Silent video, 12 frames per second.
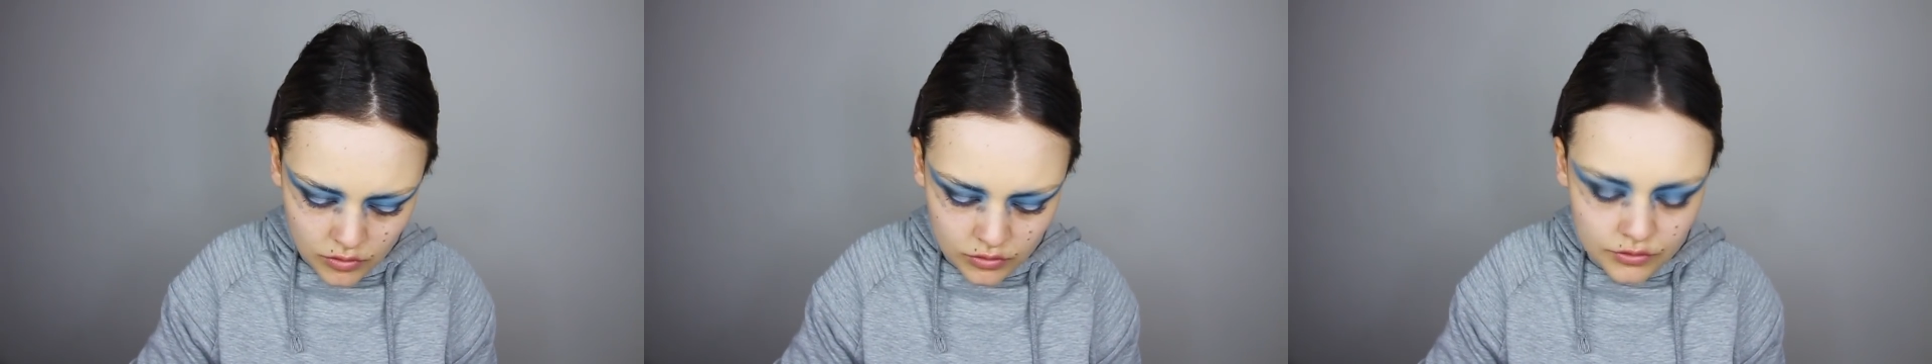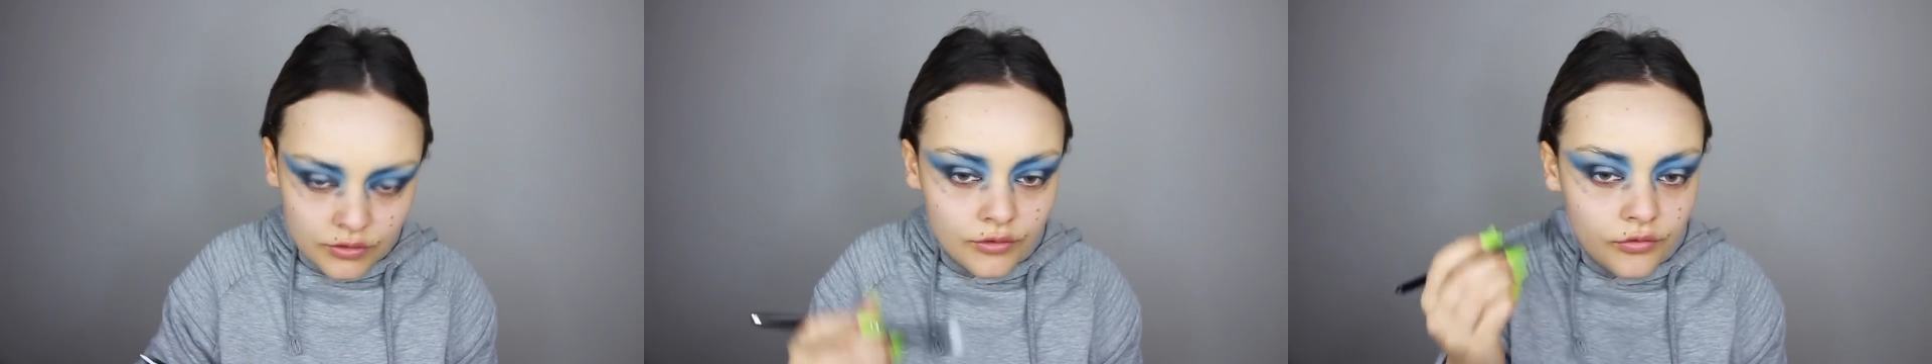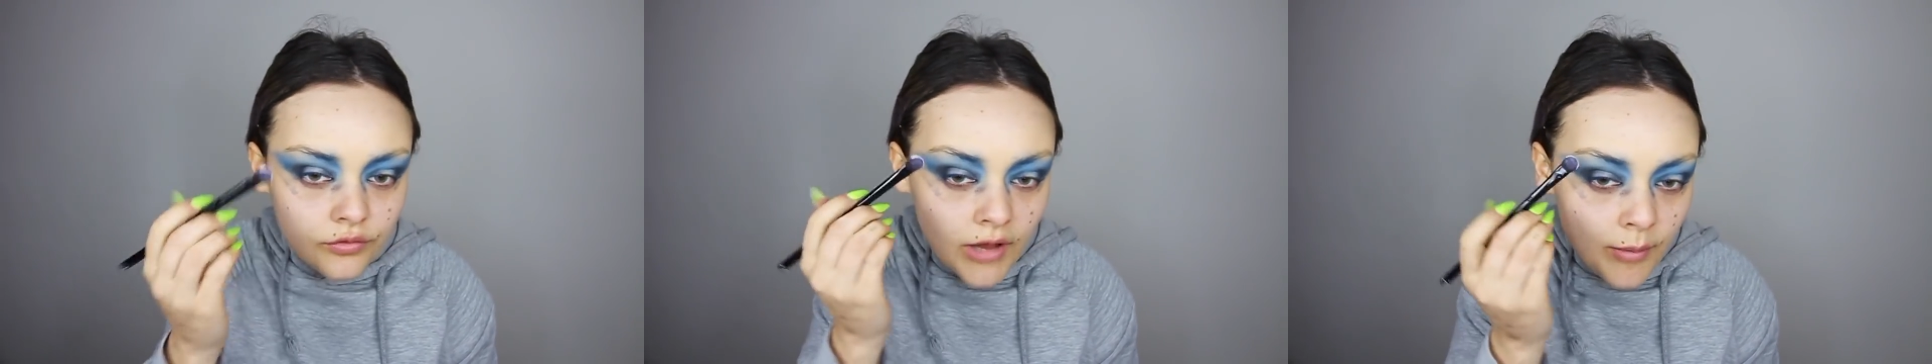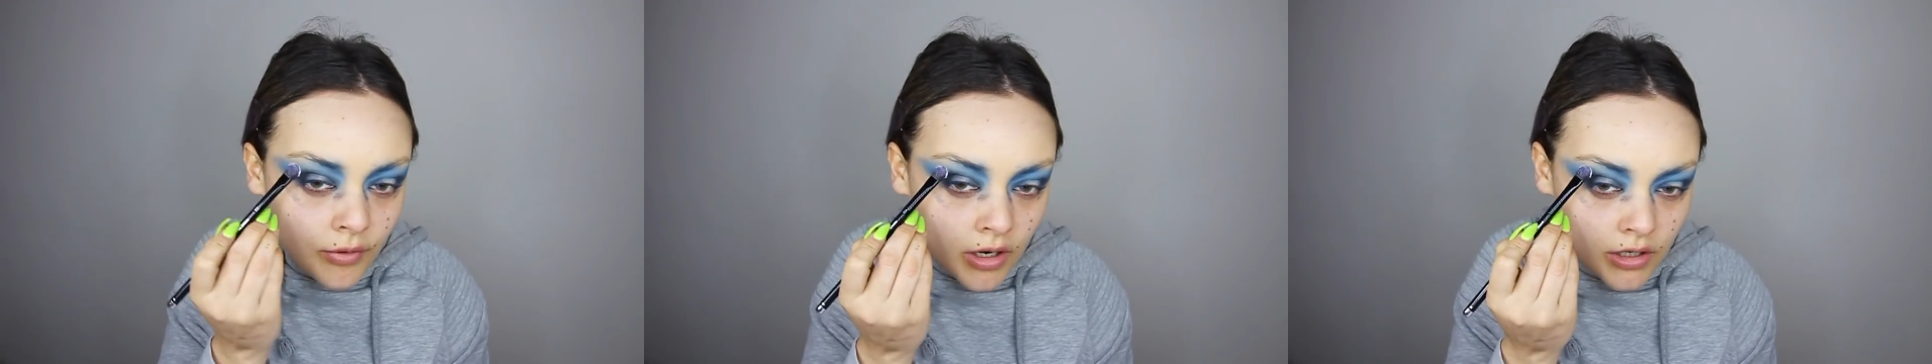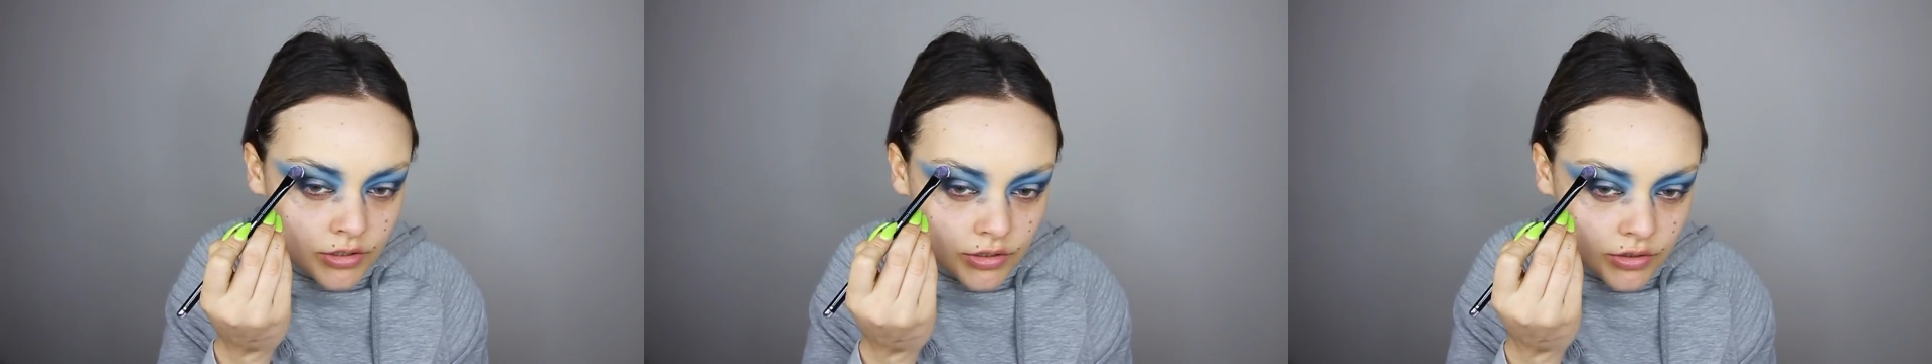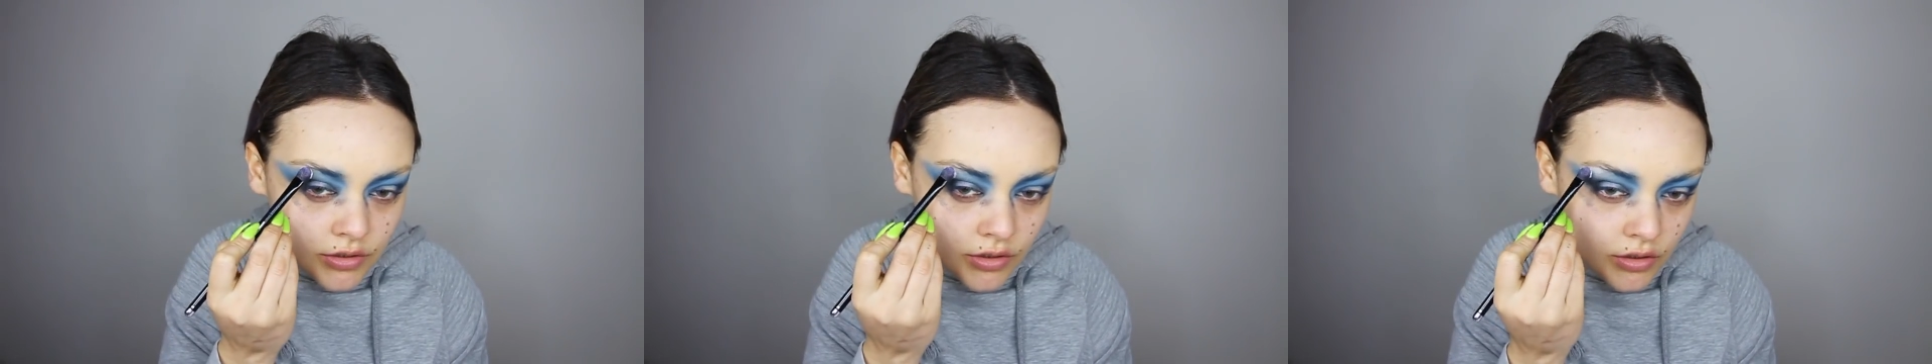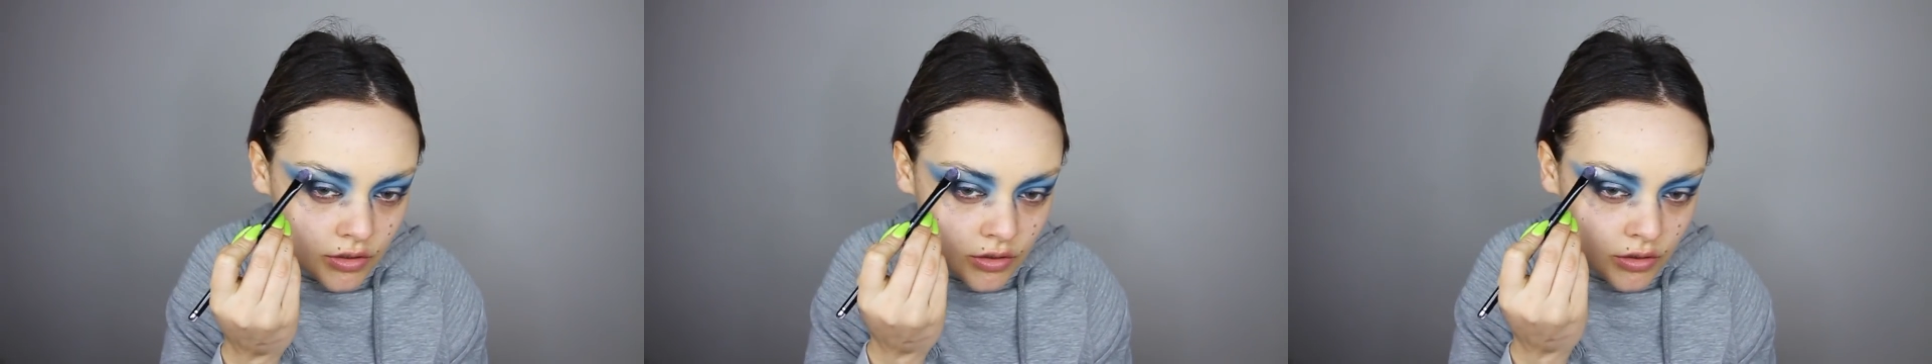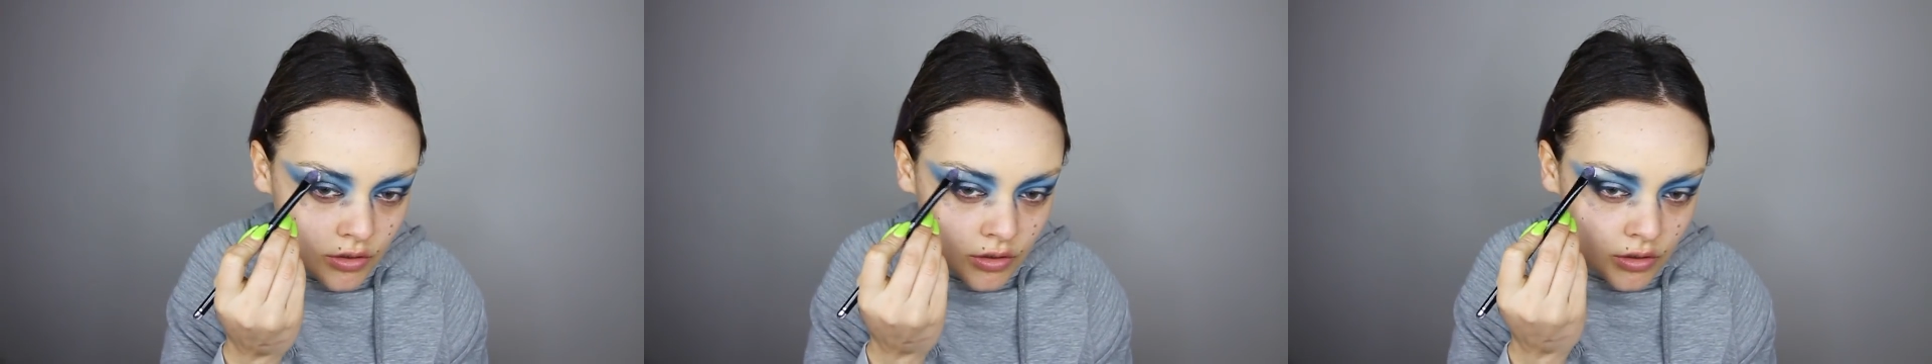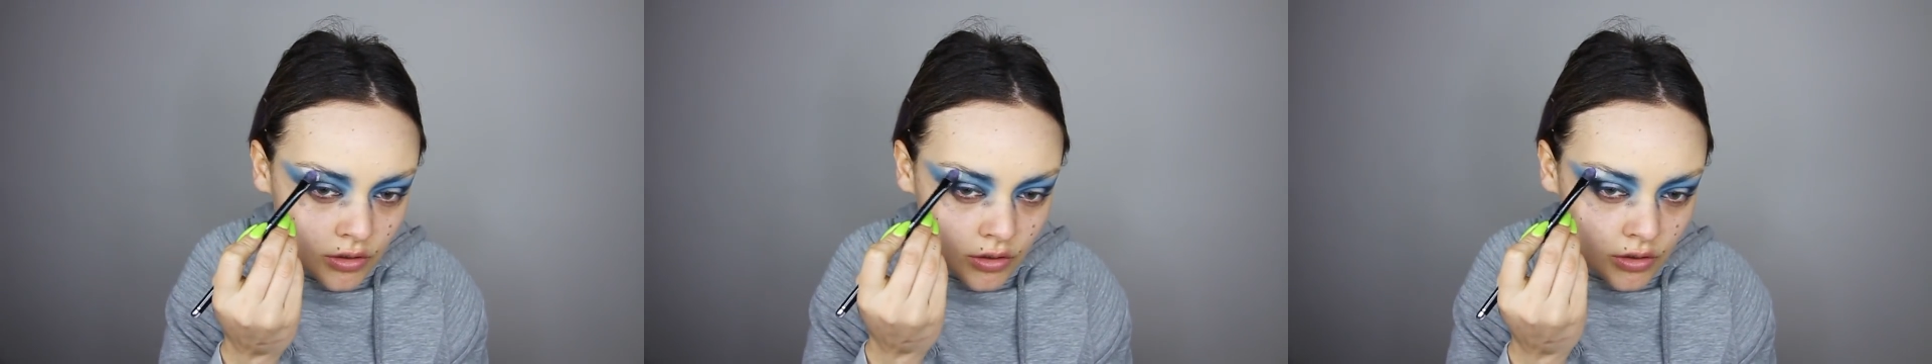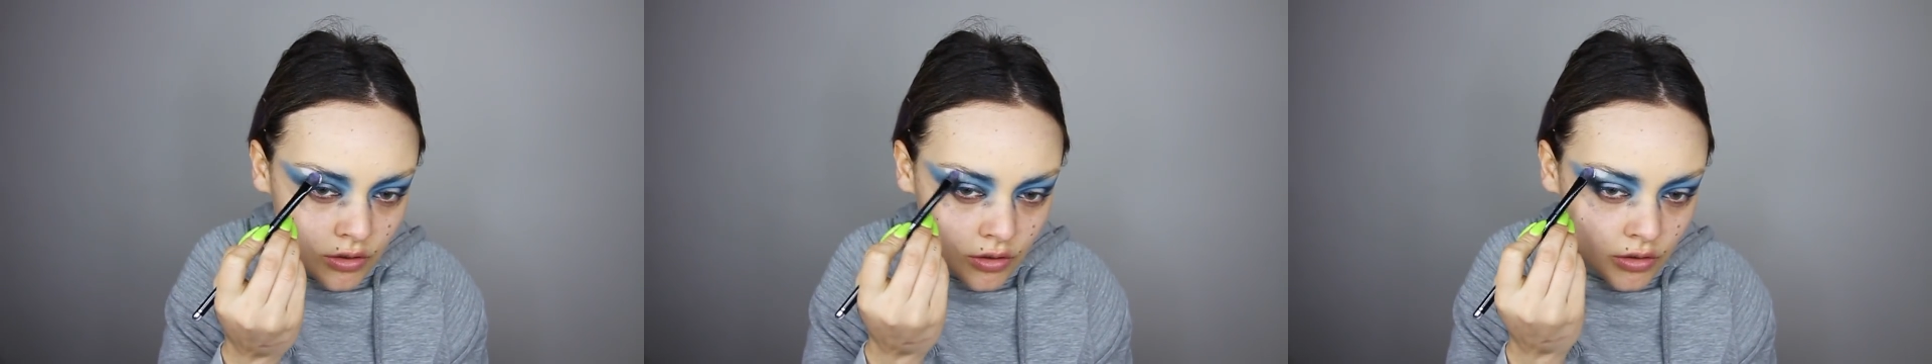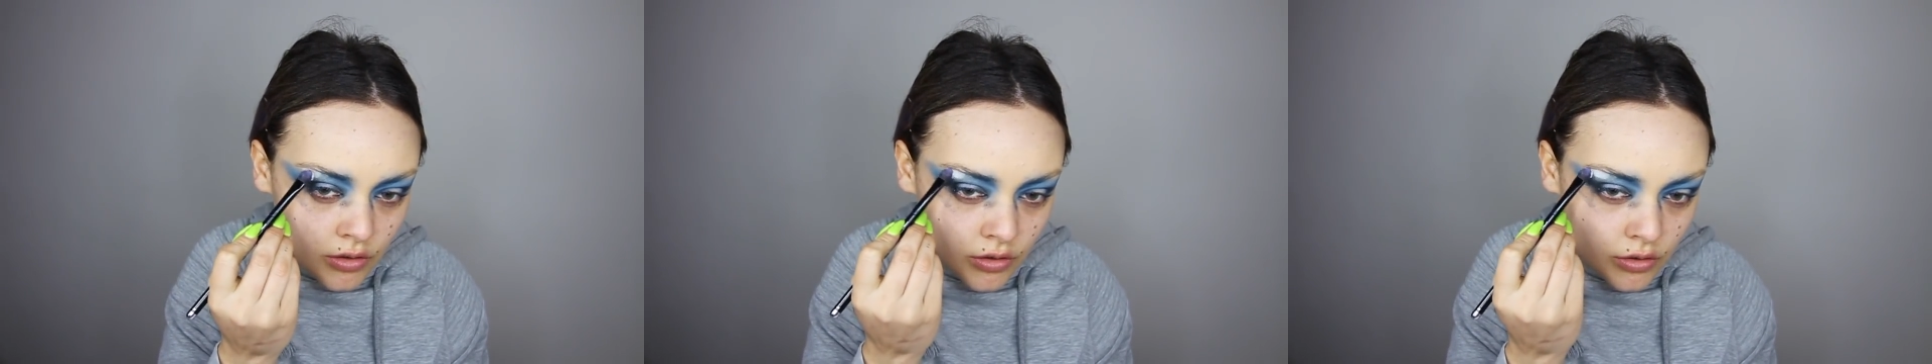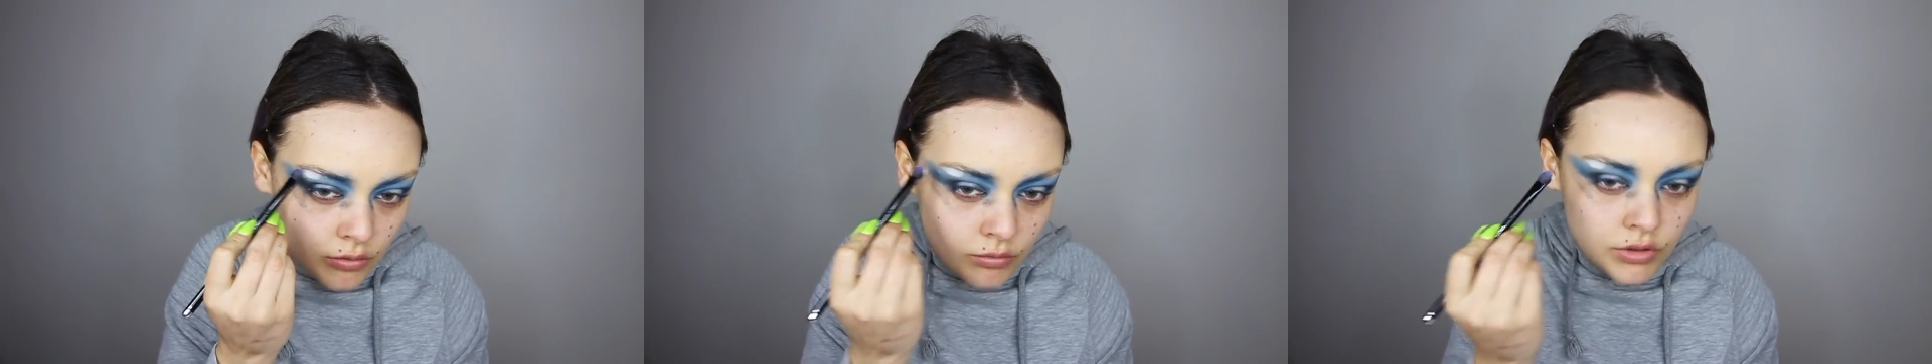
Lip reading: just on a flat brush, and